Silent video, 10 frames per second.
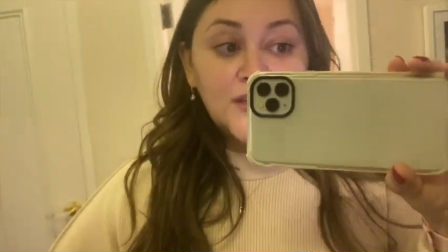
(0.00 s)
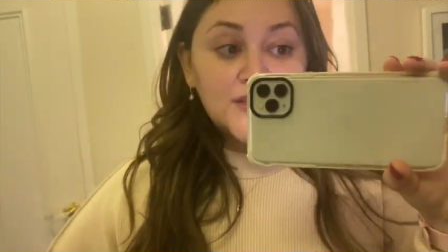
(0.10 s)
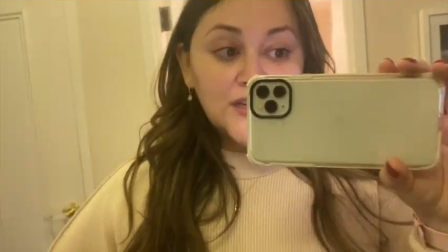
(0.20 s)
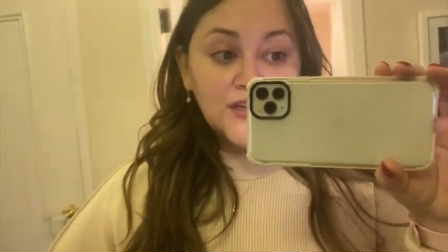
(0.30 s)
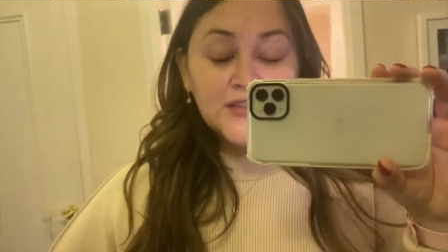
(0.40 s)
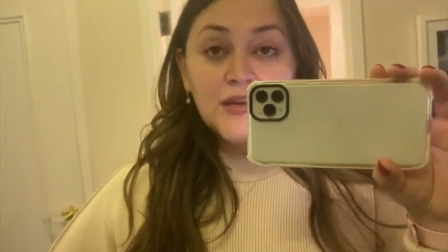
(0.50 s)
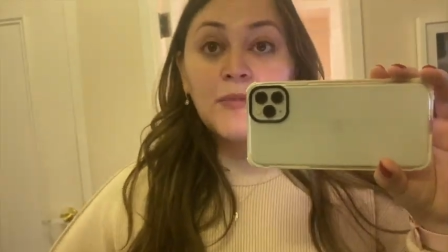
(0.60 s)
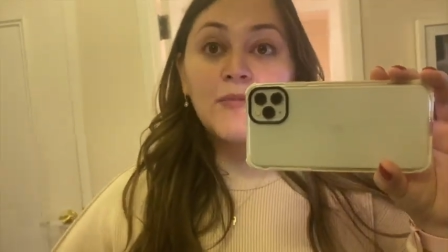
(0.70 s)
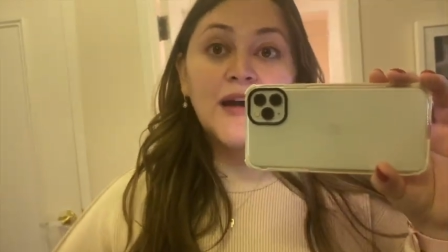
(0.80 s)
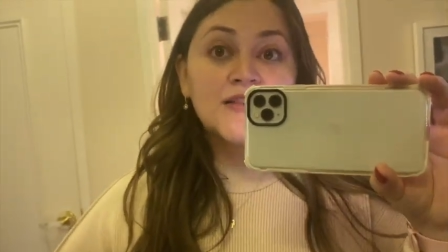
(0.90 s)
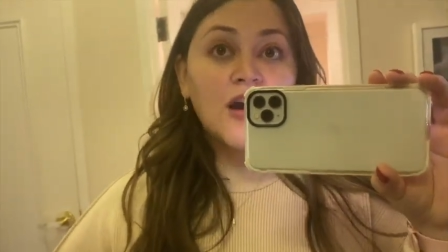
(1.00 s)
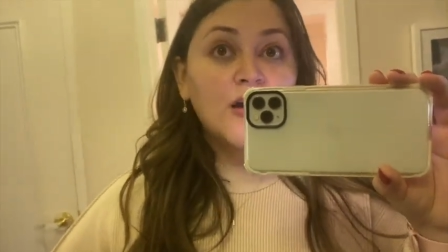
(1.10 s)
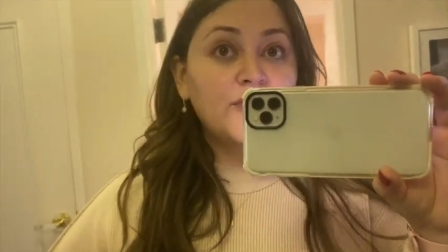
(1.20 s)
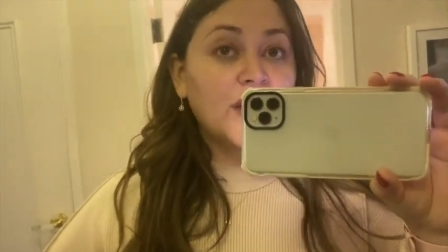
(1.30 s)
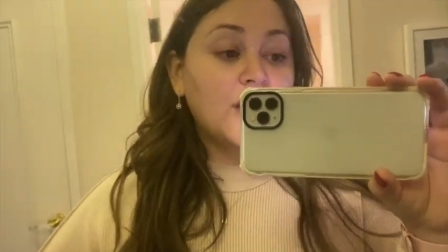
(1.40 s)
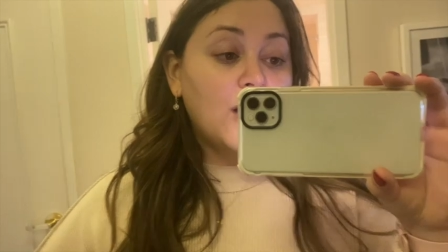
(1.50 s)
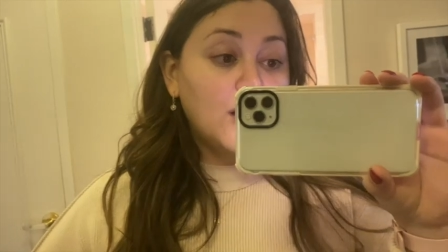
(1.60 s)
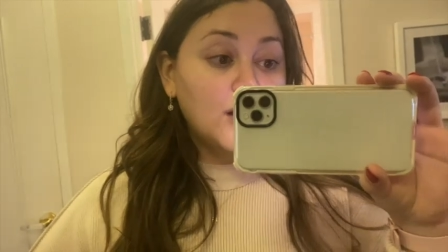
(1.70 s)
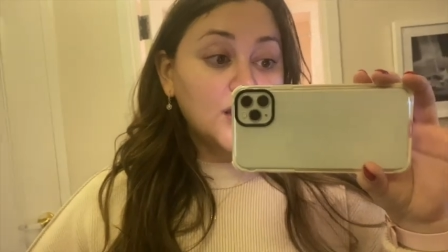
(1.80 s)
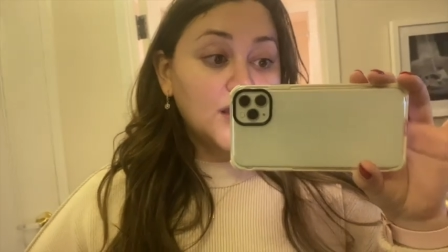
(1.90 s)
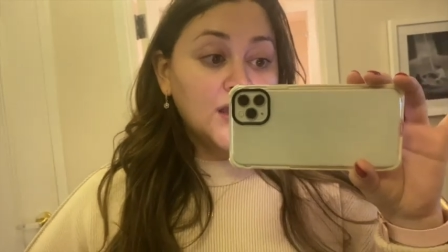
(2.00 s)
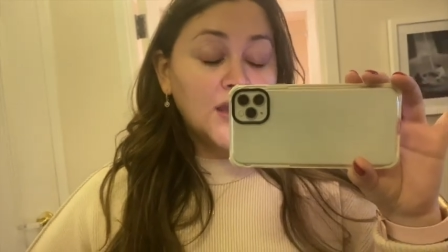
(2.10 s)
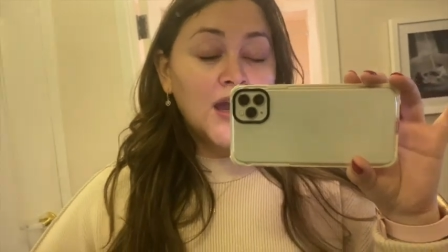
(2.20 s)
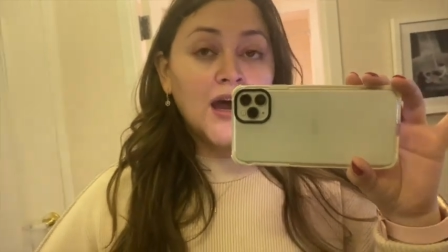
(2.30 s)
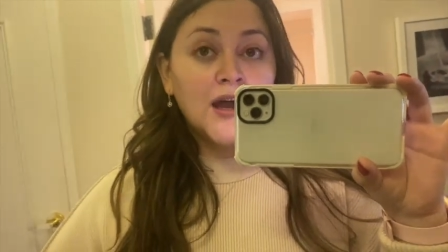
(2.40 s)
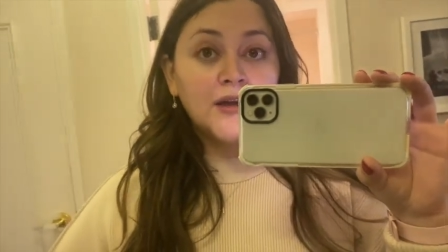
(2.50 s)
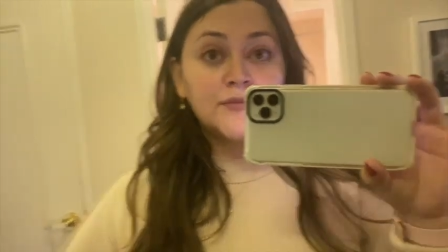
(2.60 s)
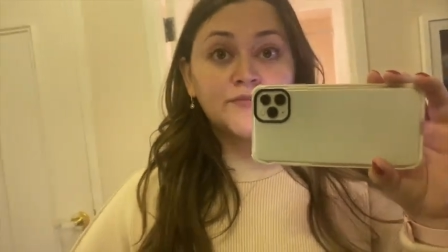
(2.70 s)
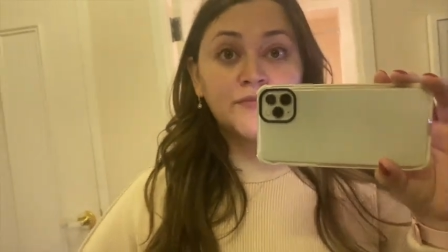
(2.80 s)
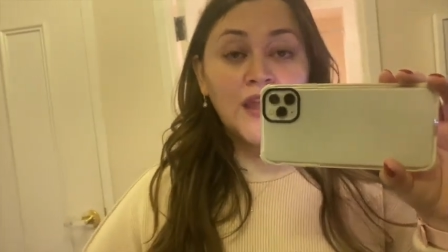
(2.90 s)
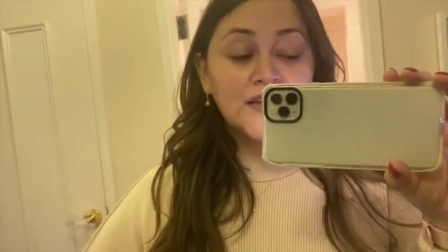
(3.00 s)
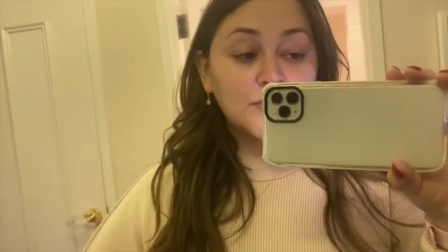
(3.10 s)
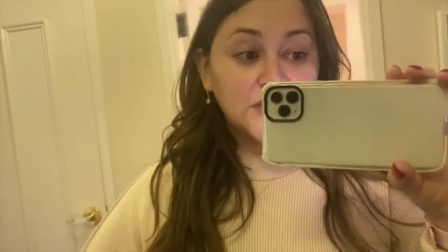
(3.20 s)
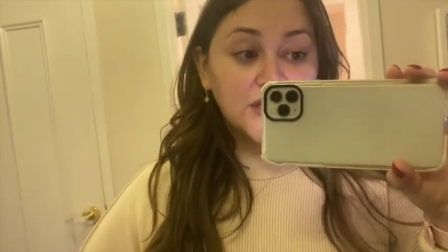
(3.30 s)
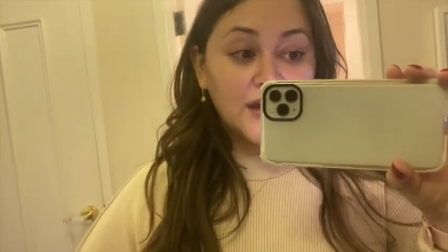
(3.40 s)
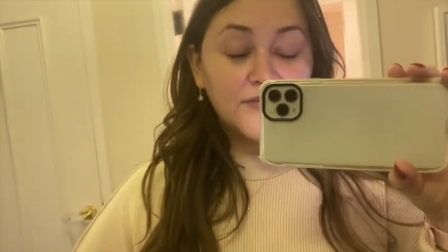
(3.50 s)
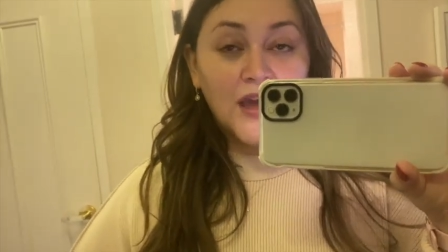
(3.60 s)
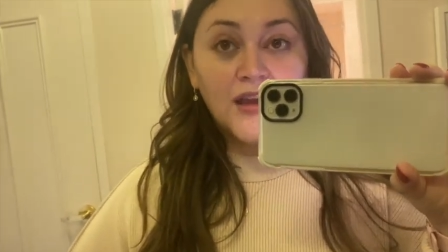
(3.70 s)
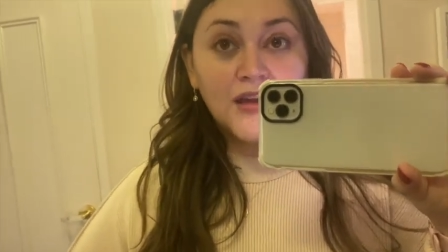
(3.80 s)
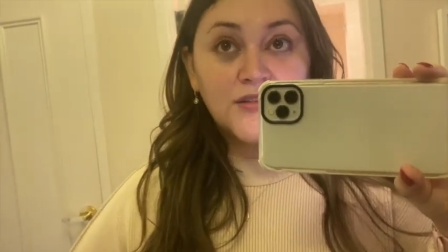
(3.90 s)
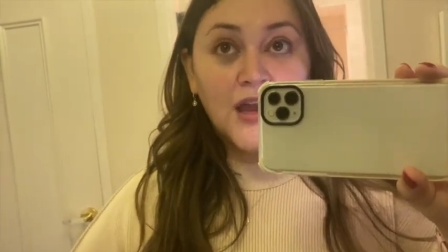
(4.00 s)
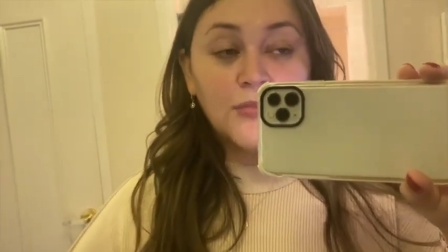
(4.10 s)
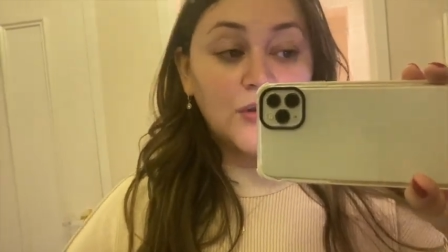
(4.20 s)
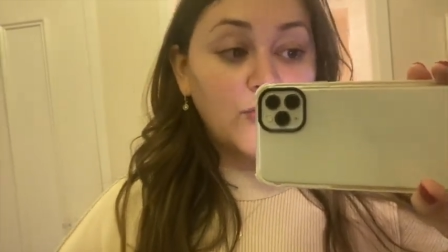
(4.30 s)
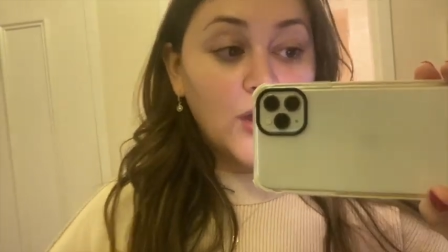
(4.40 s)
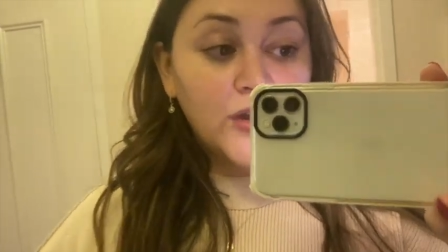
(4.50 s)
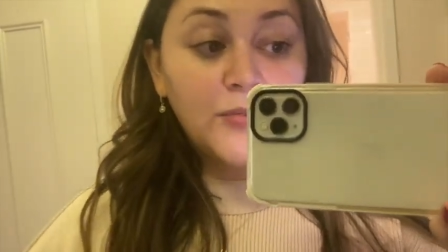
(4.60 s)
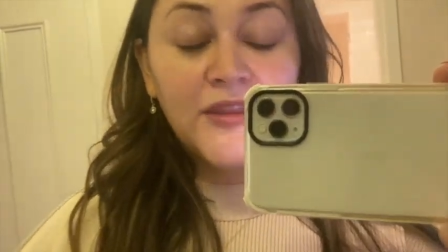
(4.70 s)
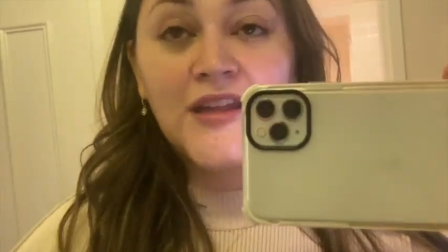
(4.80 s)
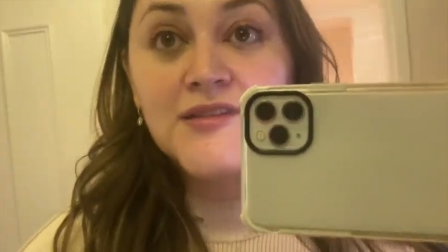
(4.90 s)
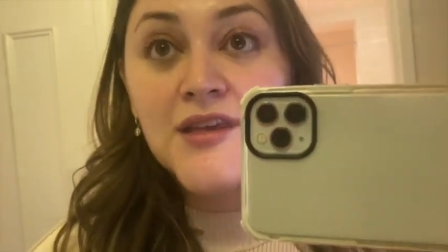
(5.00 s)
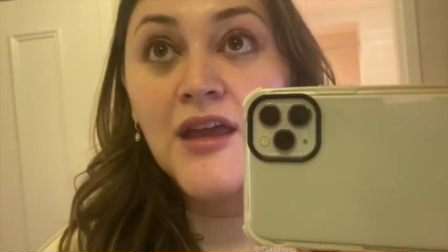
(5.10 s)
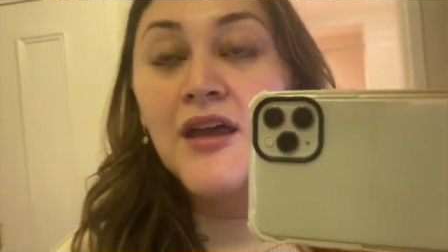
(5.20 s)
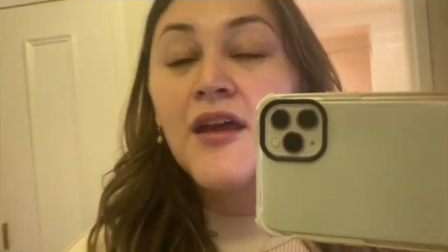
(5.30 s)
Didn't take my mask off at all, except I did have like a tiny bit of water, but that's it.